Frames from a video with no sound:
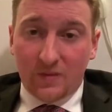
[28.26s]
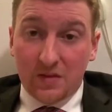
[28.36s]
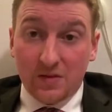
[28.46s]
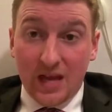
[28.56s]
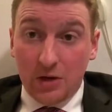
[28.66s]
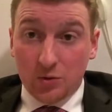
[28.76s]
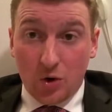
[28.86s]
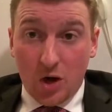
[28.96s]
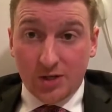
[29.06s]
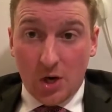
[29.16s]
that
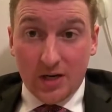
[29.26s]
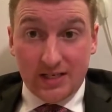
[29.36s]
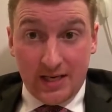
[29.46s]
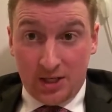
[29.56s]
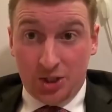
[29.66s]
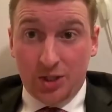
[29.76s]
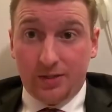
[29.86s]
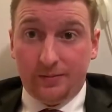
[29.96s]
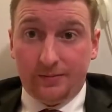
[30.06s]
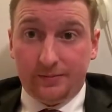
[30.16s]
draws our attention
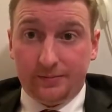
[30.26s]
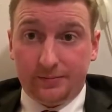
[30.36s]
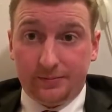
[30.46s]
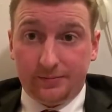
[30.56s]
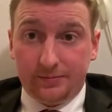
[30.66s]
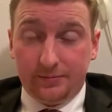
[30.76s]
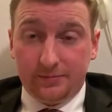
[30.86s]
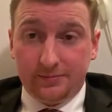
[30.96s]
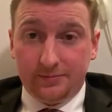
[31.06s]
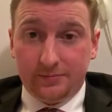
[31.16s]

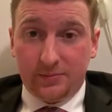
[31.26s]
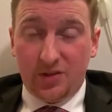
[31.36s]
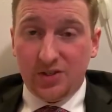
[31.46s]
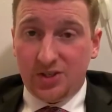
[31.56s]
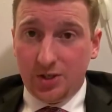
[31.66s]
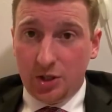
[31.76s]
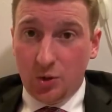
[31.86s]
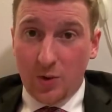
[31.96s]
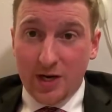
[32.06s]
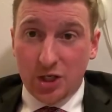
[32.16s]
to the
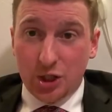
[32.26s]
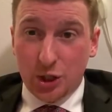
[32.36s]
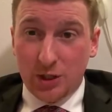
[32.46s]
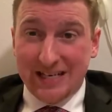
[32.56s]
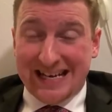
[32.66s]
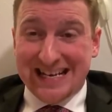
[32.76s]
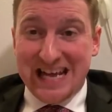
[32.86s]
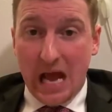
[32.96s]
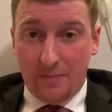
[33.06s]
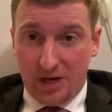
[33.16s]
situation in
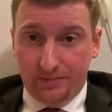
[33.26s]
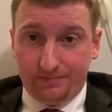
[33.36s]
Yemen.